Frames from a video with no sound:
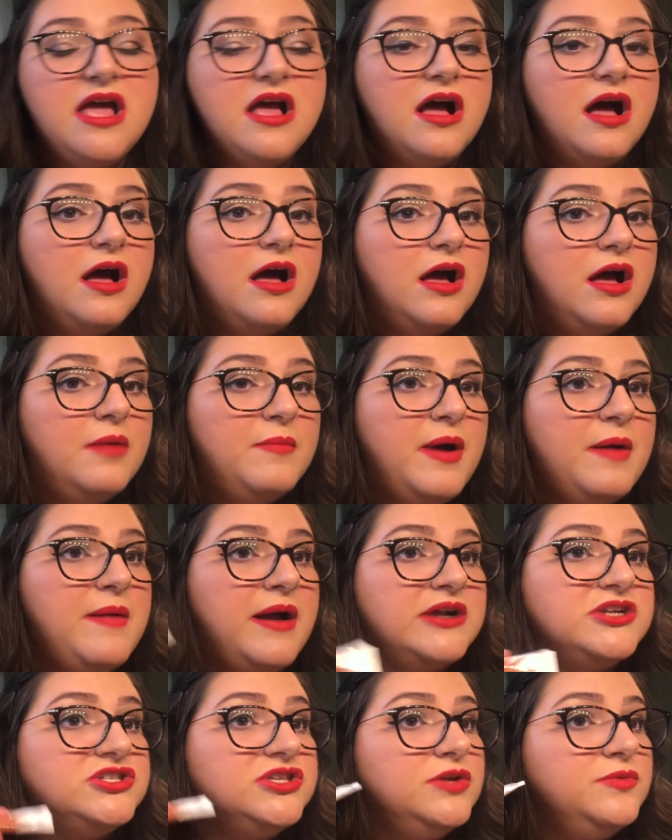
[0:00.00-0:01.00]
I'm
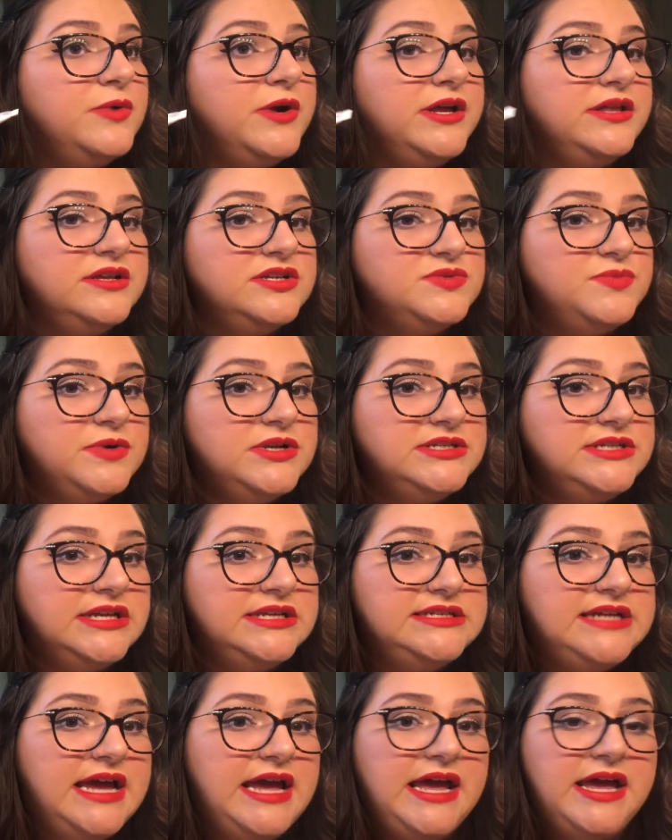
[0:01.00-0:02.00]
actually wearing this one
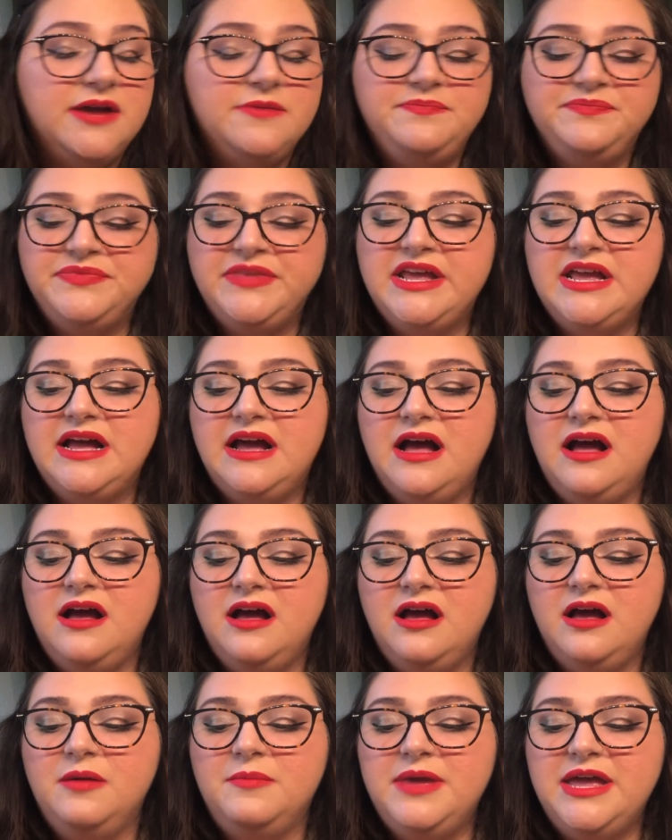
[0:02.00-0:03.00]
today.
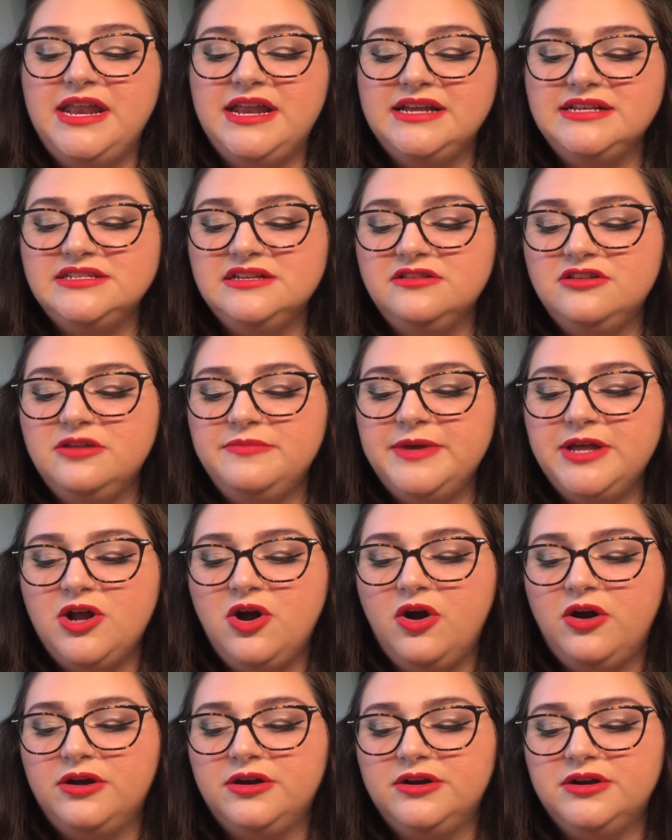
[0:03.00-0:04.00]
It is a little bit
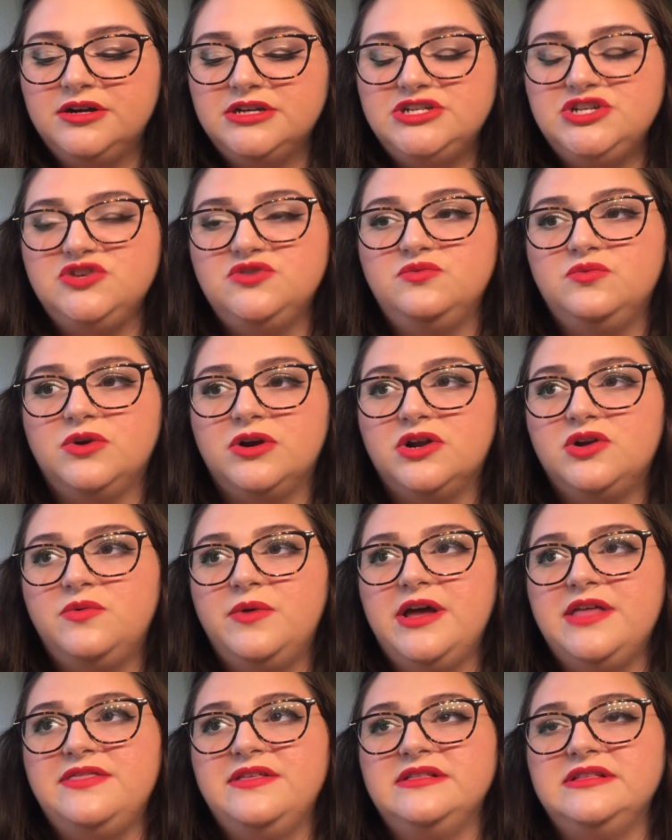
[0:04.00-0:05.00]
harder to work
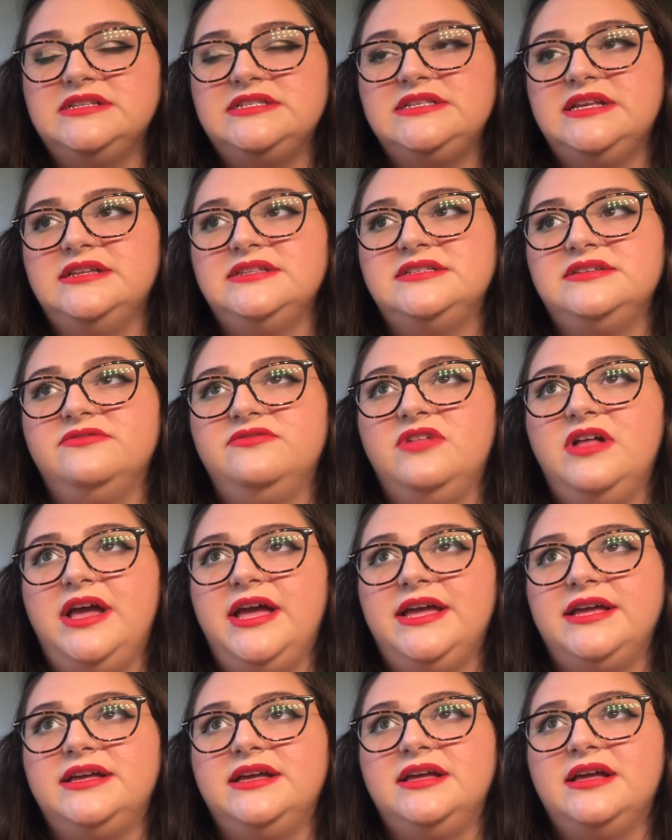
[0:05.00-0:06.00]
with in the sense of
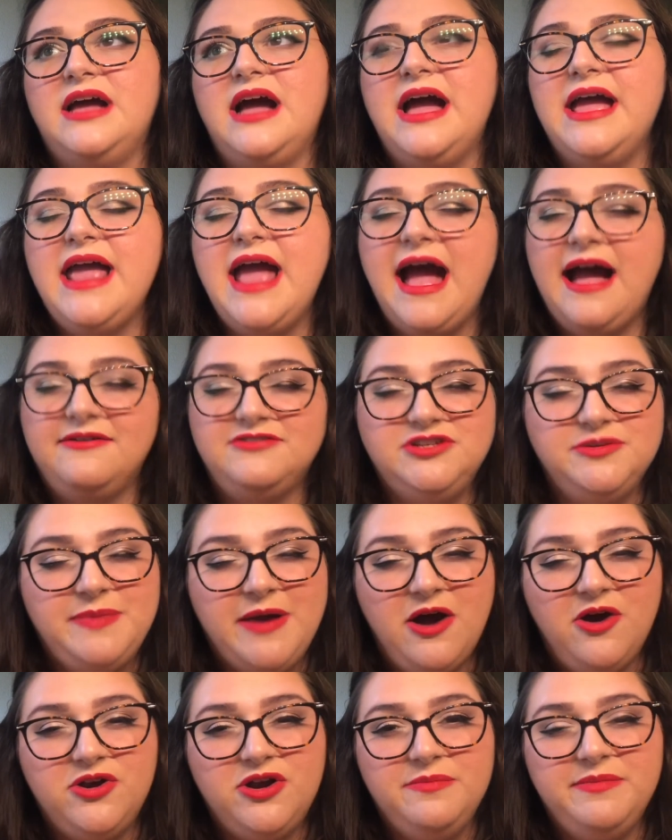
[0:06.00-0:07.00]
like I have to
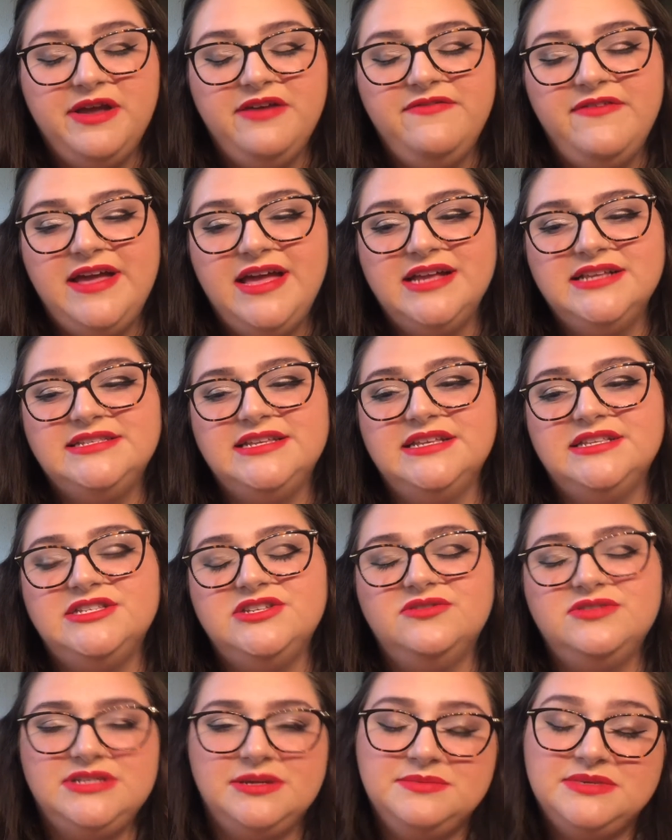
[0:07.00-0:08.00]
powder my face, and so
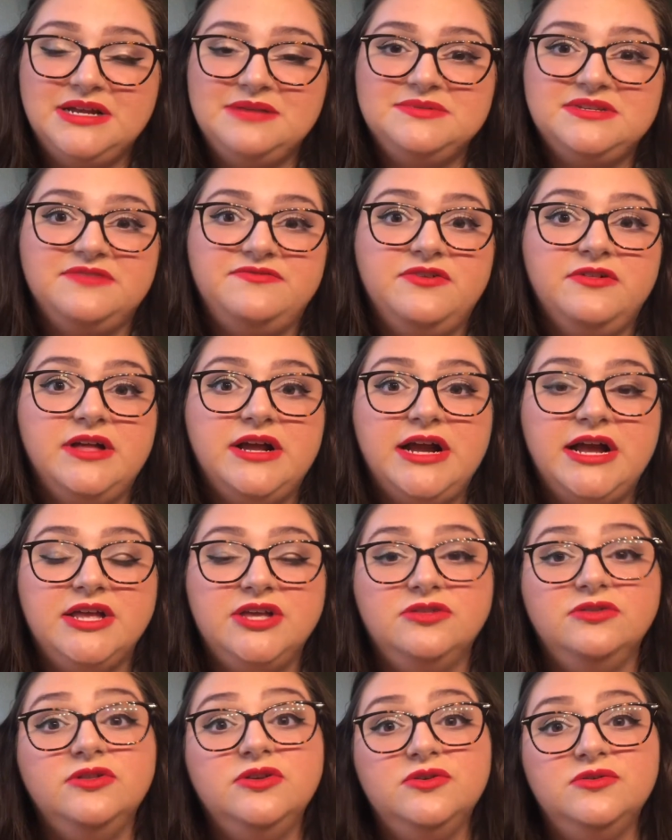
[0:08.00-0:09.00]
sometimes I feel like I
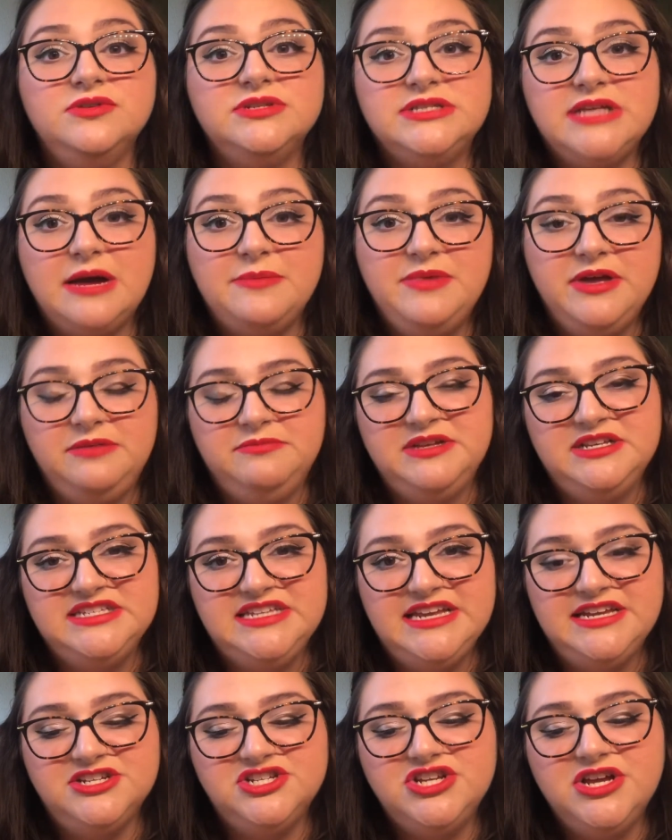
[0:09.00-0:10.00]
lose that
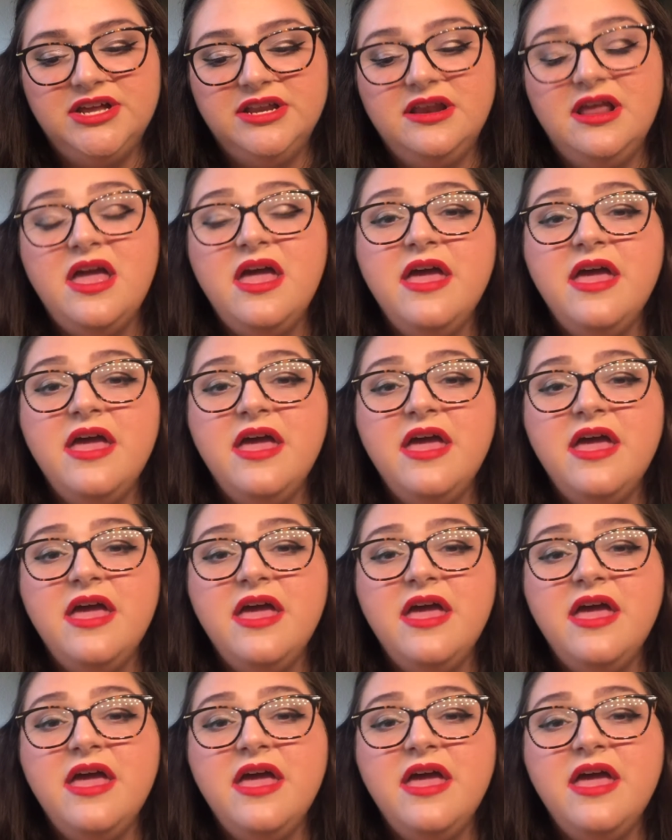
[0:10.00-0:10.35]
pigmentation.